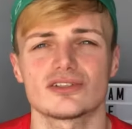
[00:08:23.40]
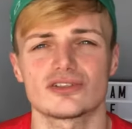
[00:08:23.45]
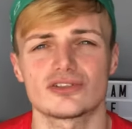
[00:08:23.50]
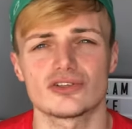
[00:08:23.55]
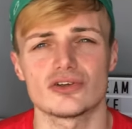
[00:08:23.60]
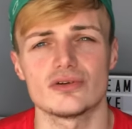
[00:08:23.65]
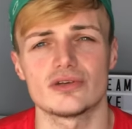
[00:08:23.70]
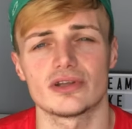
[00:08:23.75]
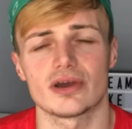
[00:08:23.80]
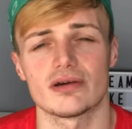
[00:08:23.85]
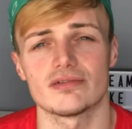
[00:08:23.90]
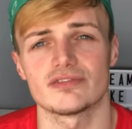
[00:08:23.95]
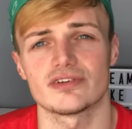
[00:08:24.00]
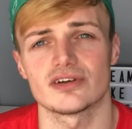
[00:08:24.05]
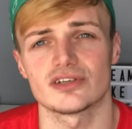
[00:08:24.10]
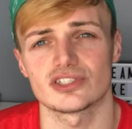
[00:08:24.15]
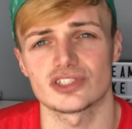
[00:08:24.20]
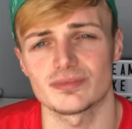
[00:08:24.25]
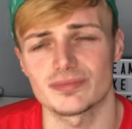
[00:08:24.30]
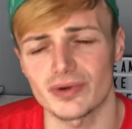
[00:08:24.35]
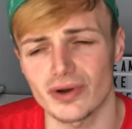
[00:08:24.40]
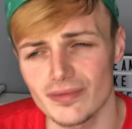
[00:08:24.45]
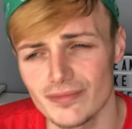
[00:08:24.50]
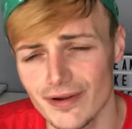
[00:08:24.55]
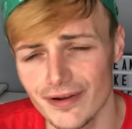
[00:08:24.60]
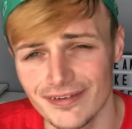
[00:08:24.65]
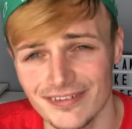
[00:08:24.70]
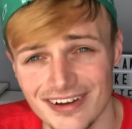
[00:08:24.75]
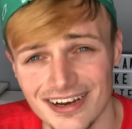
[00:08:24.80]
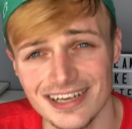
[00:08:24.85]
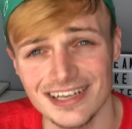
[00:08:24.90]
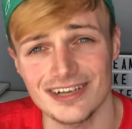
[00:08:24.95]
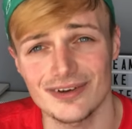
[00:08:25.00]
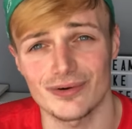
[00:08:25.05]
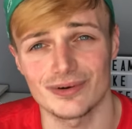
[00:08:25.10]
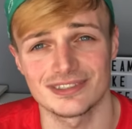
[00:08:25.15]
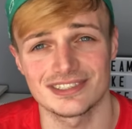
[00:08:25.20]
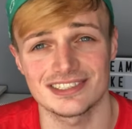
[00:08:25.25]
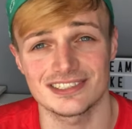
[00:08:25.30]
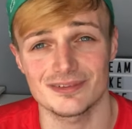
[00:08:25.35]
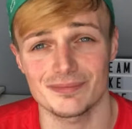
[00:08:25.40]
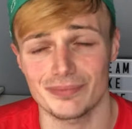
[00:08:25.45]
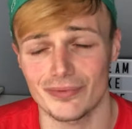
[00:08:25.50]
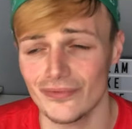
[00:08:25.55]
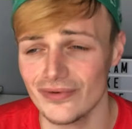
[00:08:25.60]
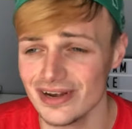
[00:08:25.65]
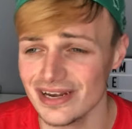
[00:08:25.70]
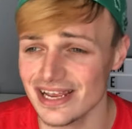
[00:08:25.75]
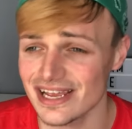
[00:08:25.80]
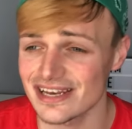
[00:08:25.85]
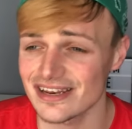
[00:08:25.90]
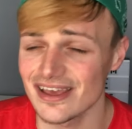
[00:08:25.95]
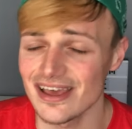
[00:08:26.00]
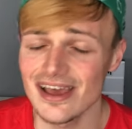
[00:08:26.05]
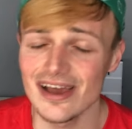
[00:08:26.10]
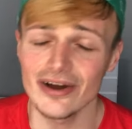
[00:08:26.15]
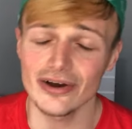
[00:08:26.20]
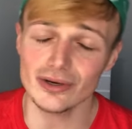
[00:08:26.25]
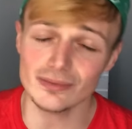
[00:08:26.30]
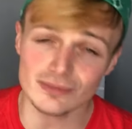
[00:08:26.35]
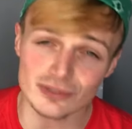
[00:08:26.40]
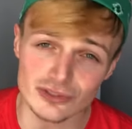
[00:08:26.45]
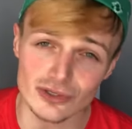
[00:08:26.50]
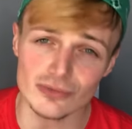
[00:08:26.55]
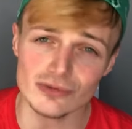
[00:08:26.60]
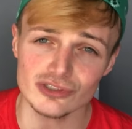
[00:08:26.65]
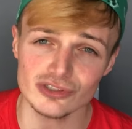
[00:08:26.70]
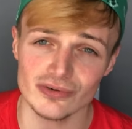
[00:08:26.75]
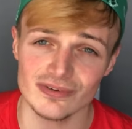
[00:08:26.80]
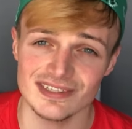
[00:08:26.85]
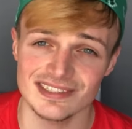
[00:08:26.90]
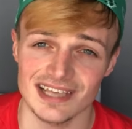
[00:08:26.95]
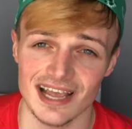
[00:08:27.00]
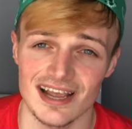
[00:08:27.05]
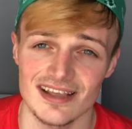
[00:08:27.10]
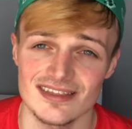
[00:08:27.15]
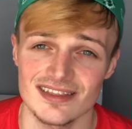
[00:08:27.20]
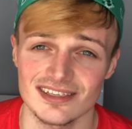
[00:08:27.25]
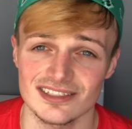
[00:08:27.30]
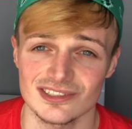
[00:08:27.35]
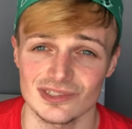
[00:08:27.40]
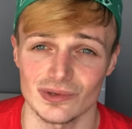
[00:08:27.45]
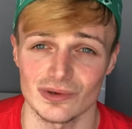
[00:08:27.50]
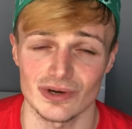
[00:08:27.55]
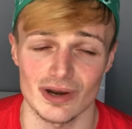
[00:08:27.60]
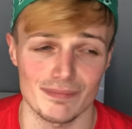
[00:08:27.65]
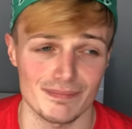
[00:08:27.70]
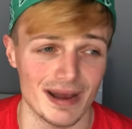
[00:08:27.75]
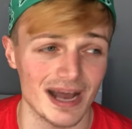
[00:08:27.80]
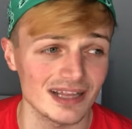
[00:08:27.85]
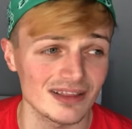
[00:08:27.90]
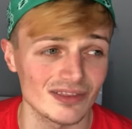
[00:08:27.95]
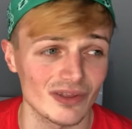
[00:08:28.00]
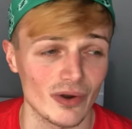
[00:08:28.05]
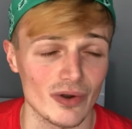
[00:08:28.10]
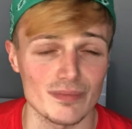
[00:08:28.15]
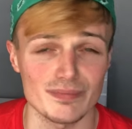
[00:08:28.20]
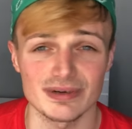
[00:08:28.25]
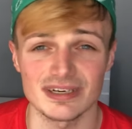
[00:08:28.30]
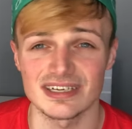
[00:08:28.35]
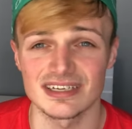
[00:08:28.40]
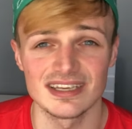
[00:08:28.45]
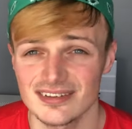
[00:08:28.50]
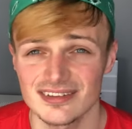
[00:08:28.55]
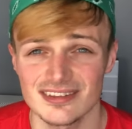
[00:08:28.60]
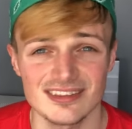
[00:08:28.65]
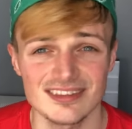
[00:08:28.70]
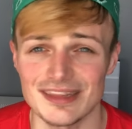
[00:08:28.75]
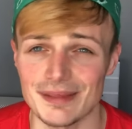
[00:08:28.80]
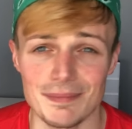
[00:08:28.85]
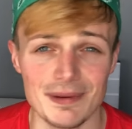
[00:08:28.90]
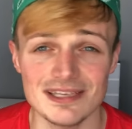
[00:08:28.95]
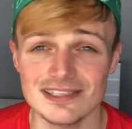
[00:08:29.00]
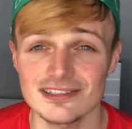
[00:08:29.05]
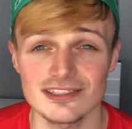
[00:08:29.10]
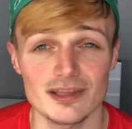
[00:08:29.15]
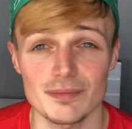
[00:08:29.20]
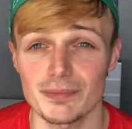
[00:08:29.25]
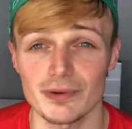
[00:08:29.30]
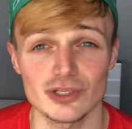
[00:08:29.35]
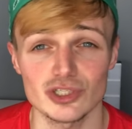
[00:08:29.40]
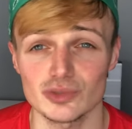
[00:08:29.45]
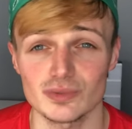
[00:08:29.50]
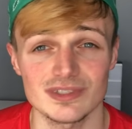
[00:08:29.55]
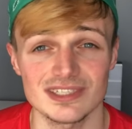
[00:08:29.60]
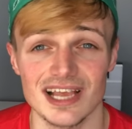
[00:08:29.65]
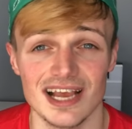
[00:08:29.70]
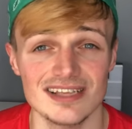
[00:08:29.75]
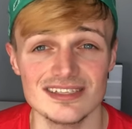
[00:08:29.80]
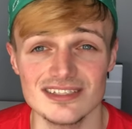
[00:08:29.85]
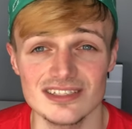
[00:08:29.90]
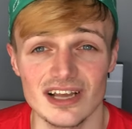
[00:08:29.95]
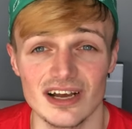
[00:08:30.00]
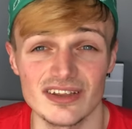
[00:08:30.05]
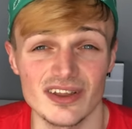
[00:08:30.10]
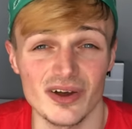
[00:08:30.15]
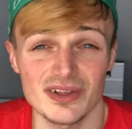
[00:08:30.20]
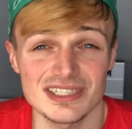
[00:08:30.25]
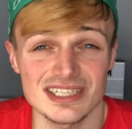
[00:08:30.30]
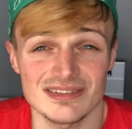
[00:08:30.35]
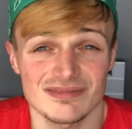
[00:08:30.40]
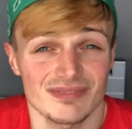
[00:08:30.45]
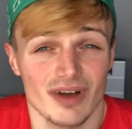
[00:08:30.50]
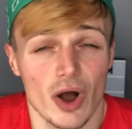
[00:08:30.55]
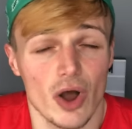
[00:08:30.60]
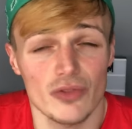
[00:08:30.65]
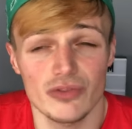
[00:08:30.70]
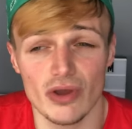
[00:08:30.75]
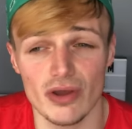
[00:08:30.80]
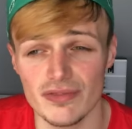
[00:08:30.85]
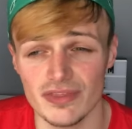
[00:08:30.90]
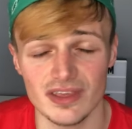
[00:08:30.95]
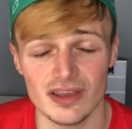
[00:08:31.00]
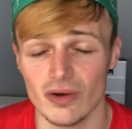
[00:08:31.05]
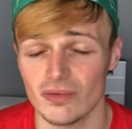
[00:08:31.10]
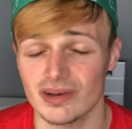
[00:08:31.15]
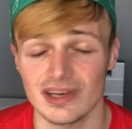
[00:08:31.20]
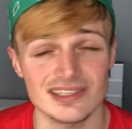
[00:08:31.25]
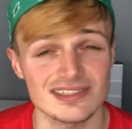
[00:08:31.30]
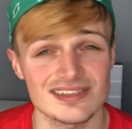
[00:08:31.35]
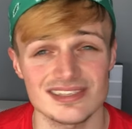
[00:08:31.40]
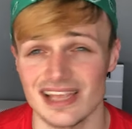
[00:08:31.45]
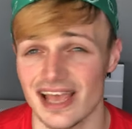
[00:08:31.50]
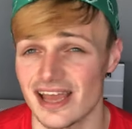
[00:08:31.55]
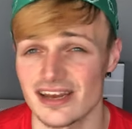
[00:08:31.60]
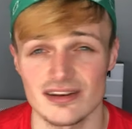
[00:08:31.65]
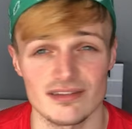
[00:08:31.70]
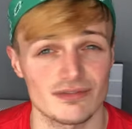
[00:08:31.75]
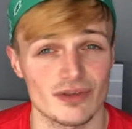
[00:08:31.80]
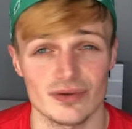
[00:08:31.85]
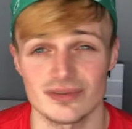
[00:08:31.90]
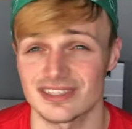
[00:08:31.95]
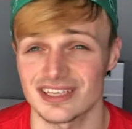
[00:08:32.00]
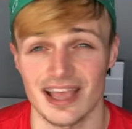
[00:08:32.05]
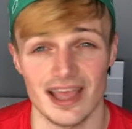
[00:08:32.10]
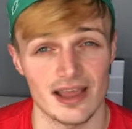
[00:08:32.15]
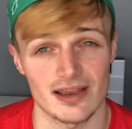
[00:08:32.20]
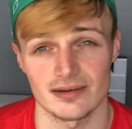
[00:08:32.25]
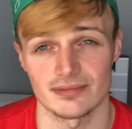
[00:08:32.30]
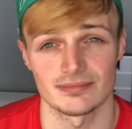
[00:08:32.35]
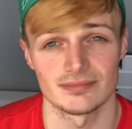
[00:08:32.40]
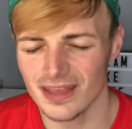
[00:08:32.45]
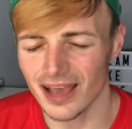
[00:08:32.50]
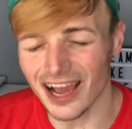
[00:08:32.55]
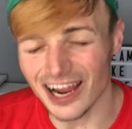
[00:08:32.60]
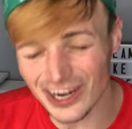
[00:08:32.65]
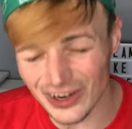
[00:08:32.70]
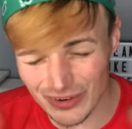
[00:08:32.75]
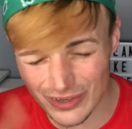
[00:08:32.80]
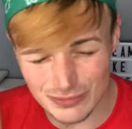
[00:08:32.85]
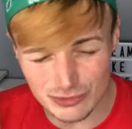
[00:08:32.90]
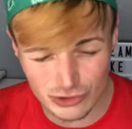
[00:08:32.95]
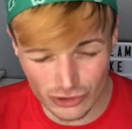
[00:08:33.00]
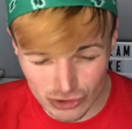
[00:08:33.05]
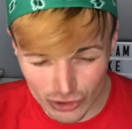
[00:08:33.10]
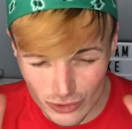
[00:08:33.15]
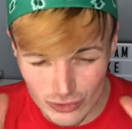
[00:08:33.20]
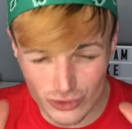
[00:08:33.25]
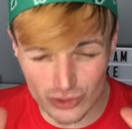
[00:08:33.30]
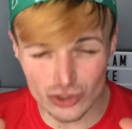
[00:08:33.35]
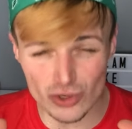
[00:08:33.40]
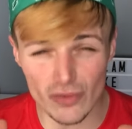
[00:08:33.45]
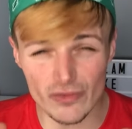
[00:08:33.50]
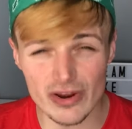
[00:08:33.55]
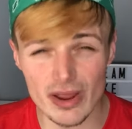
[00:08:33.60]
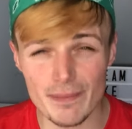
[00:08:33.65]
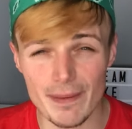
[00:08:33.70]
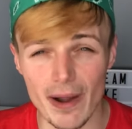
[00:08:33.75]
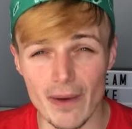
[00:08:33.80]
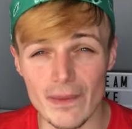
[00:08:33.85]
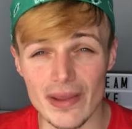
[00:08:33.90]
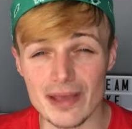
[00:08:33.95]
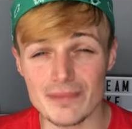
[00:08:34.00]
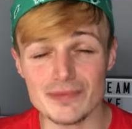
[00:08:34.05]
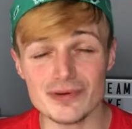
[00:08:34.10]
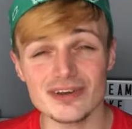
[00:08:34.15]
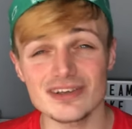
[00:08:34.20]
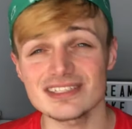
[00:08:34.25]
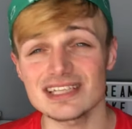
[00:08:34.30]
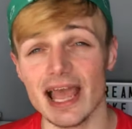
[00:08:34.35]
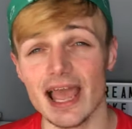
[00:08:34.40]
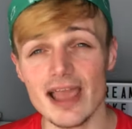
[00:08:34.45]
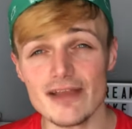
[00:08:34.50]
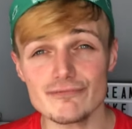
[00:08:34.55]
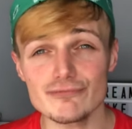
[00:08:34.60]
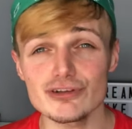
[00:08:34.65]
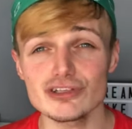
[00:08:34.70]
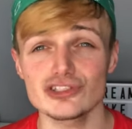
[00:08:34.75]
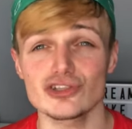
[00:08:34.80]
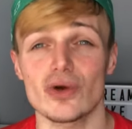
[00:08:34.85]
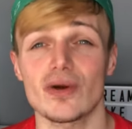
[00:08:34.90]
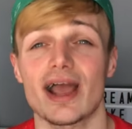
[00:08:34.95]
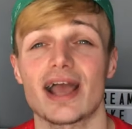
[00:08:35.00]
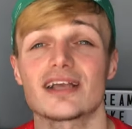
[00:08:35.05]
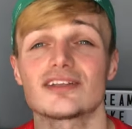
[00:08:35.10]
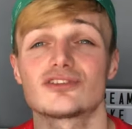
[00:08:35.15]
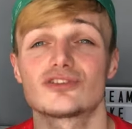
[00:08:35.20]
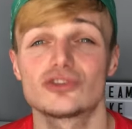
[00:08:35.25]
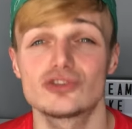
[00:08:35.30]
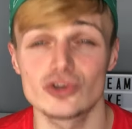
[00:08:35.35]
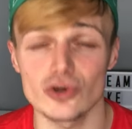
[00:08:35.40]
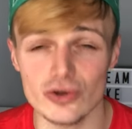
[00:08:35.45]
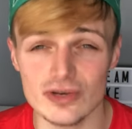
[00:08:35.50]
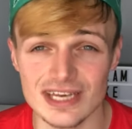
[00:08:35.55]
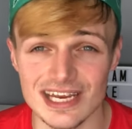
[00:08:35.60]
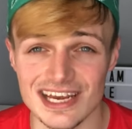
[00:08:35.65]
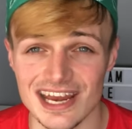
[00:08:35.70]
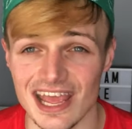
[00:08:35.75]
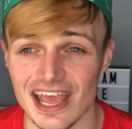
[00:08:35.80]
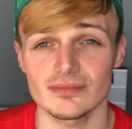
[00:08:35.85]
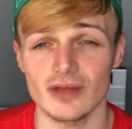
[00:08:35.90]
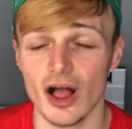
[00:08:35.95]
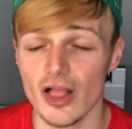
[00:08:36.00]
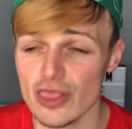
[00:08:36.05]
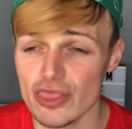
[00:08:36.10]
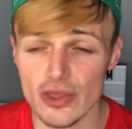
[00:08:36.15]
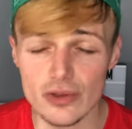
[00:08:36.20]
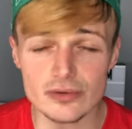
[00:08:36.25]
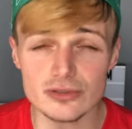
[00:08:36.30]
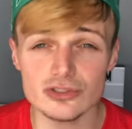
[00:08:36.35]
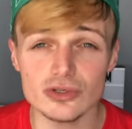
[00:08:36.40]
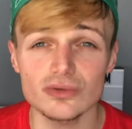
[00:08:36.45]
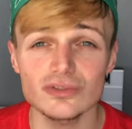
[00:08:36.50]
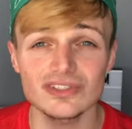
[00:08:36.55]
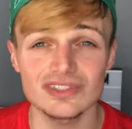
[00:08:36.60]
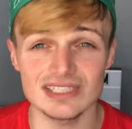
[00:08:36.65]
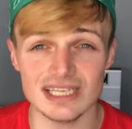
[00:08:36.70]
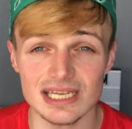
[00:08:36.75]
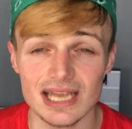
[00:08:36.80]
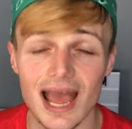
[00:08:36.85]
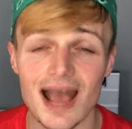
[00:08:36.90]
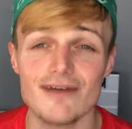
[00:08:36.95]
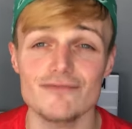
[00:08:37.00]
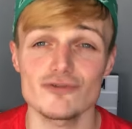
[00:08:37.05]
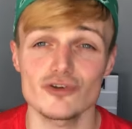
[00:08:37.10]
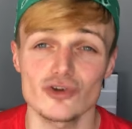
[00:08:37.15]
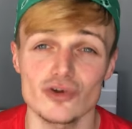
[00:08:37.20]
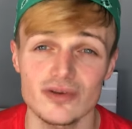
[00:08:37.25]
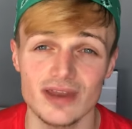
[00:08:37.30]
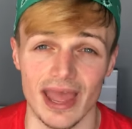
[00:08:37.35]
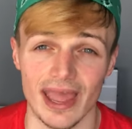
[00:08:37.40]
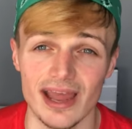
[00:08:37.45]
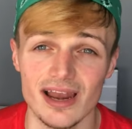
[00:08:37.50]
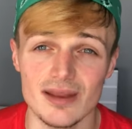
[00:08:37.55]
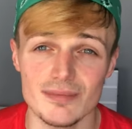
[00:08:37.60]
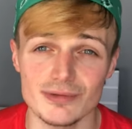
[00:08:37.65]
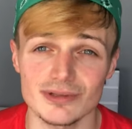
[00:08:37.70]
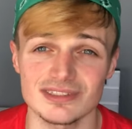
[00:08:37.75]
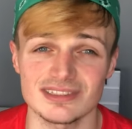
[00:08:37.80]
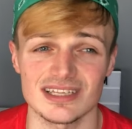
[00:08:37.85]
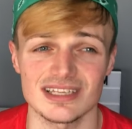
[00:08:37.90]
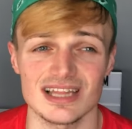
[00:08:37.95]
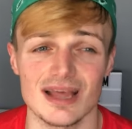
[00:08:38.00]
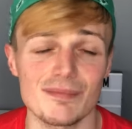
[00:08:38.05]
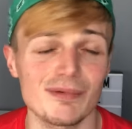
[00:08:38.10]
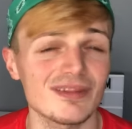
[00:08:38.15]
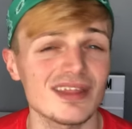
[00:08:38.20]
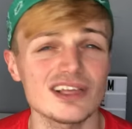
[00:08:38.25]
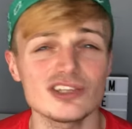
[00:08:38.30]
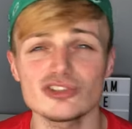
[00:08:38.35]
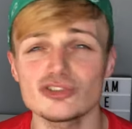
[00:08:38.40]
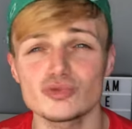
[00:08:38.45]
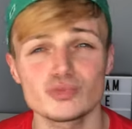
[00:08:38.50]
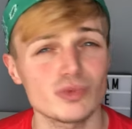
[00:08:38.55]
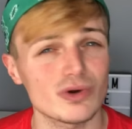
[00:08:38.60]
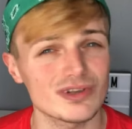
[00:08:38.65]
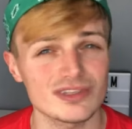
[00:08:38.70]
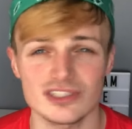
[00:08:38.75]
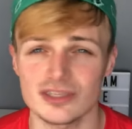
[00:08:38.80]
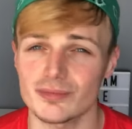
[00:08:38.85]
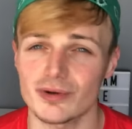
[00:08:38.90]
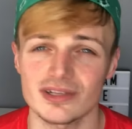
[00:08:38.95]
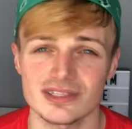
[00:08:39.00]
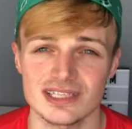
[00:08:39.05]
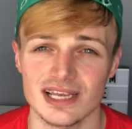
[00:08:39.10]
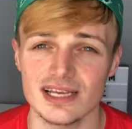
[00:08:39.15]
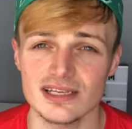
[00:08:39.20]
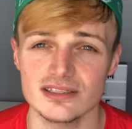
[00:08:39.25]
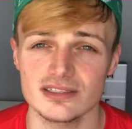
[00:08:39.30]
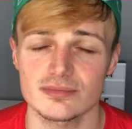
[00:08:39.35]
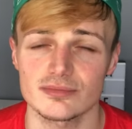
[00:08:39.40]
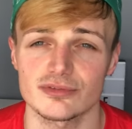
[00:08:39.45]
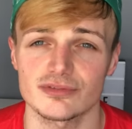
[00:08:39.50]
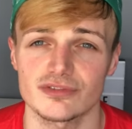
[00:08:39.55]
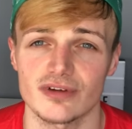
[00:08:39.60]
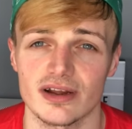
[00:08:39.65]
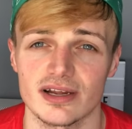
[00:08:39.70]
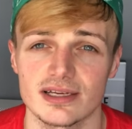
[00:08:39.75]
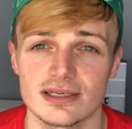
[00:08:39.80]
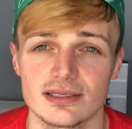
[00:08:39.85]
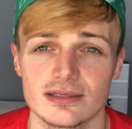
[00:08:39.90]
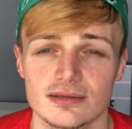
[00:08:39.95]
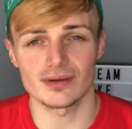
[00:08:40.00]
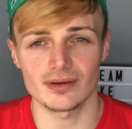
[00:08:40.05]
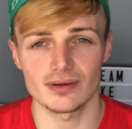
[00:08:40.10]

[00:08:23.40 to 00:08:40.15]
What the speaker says: studio version, but I'm really quite disappointed. And I'm so sorry to end this song on a bad note, but the best of the bunch was Kazna. I don't think I'd listen to any of those again. And I'm so sorry about it because every song has good in it. And those songs did have good elements in there, but they just weren't to my taste, I'm afraid.